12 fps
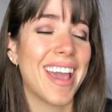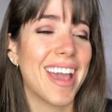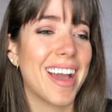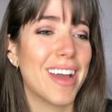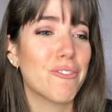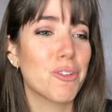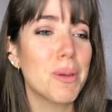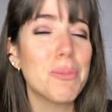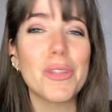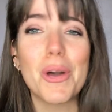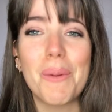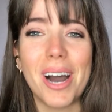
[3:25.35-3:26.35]
And for
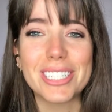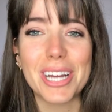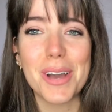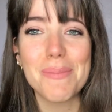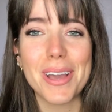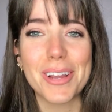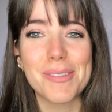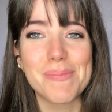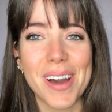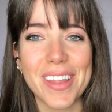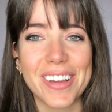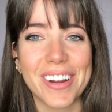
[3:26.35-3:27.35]
people that watch How I Met Your
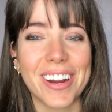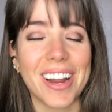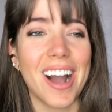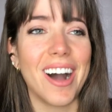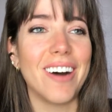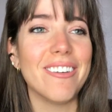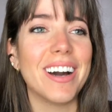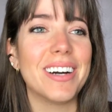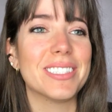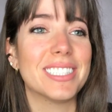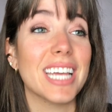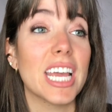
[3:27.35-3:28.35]
Mother, all
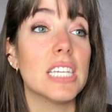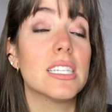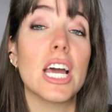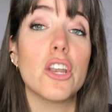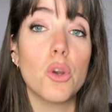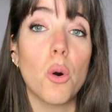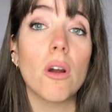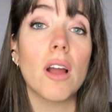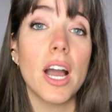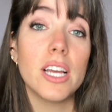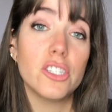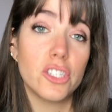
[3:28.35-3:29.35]
I'll say is that
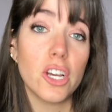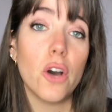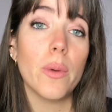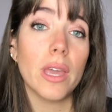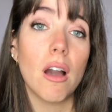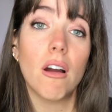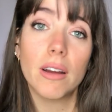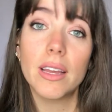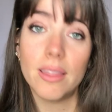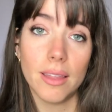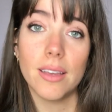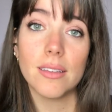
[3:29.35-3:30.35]
Nora and Zoe are
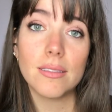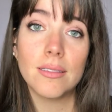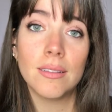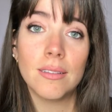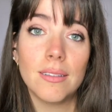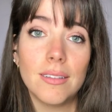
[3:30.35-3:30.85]
in this.